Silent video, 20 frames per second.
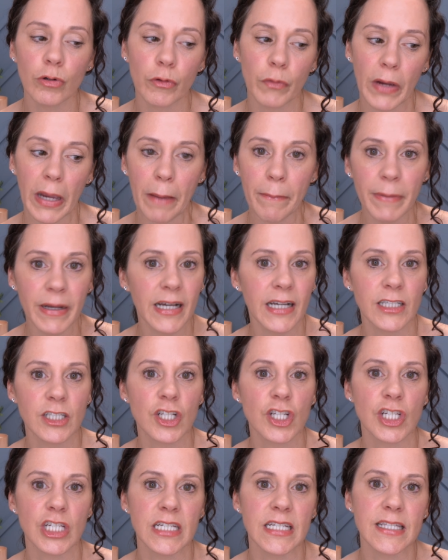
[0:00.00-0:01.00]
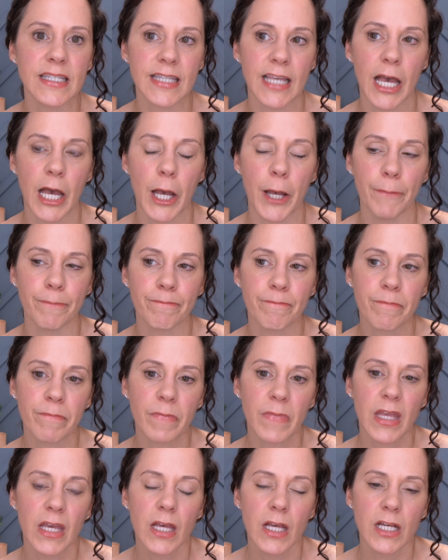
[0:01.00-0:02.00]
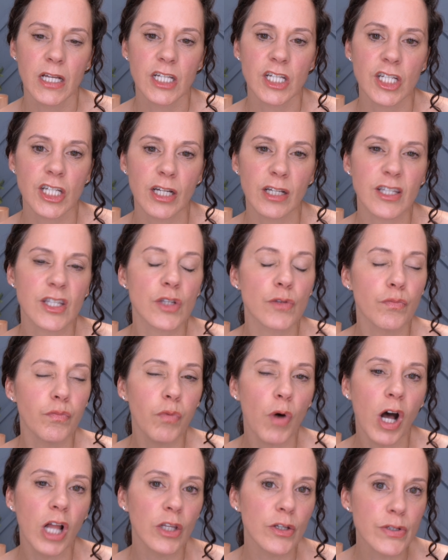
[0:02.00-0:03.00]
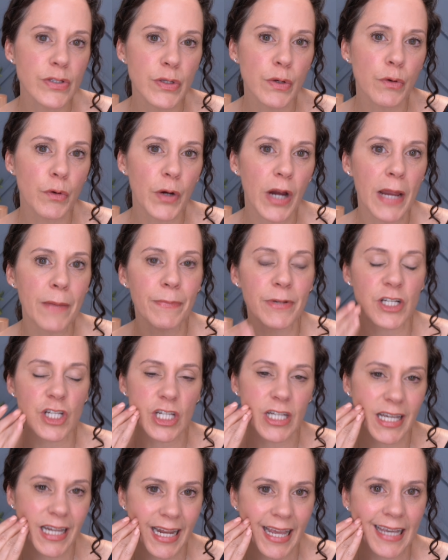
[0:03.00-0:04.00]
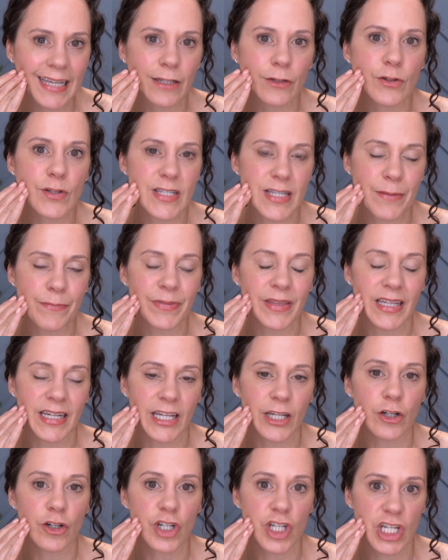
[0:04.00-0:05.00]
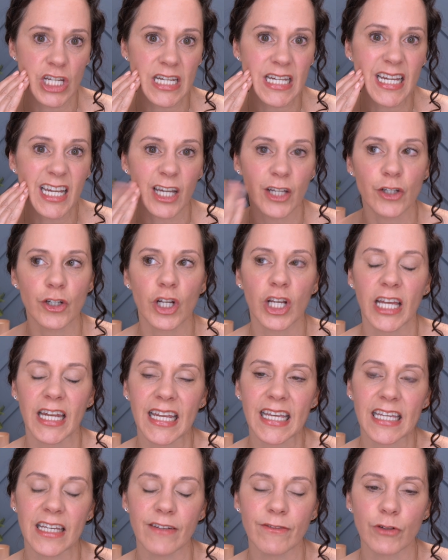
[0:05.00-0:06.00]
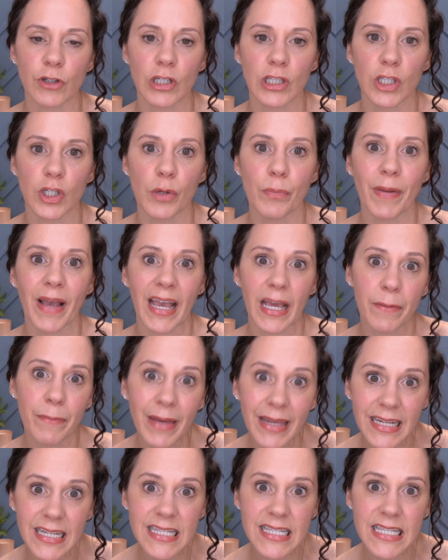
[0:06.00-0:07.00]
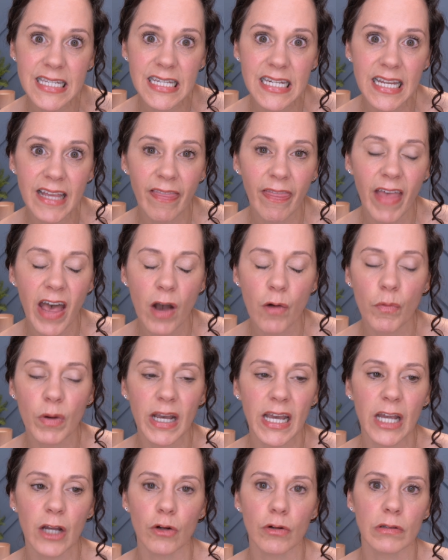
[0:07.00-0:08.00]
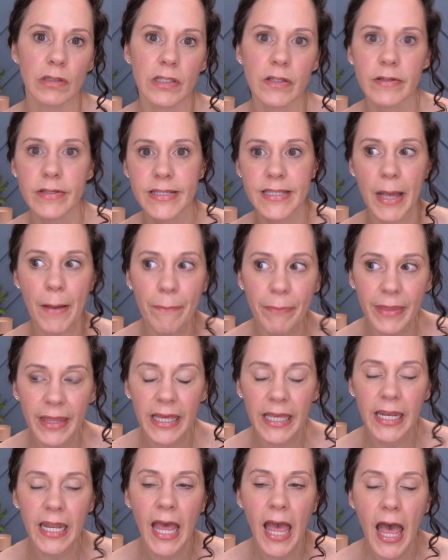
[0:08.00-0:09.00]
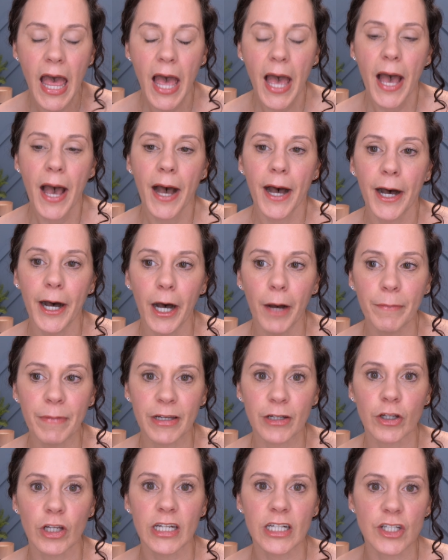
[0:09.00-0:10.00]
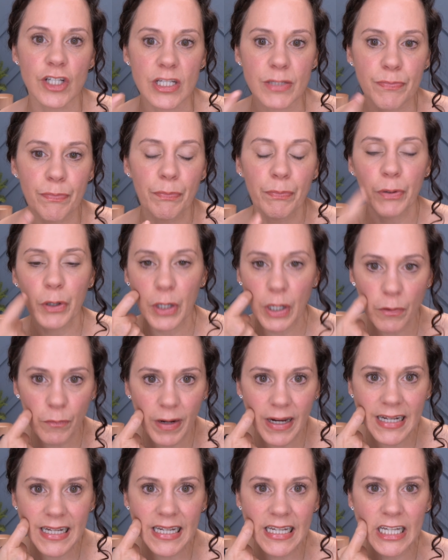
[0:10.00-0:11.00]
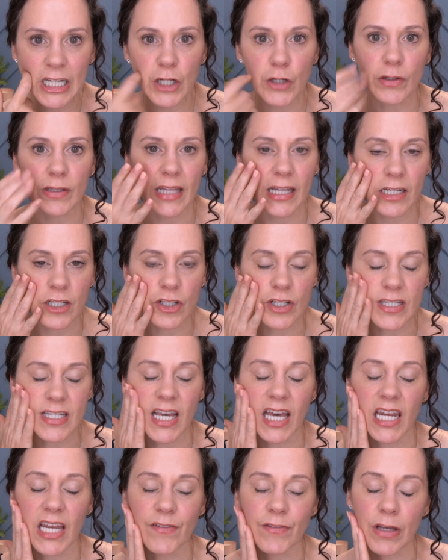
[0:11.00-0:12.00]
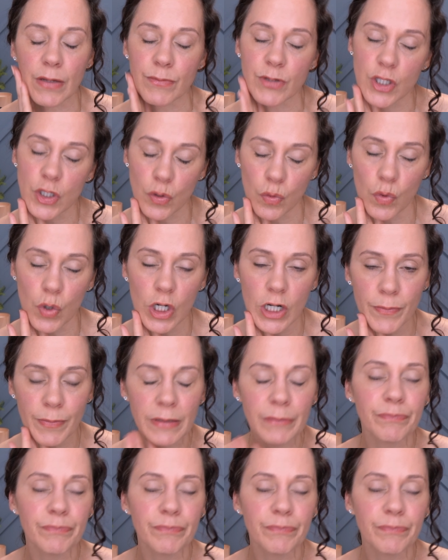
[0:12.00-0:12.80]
grandma and she doesn't swallow so great, but she can handle something in her cheek, and you're going to give her a little pain medicine in that way, or a little something, and you're going to just put it right in here and let it just kind of absorb.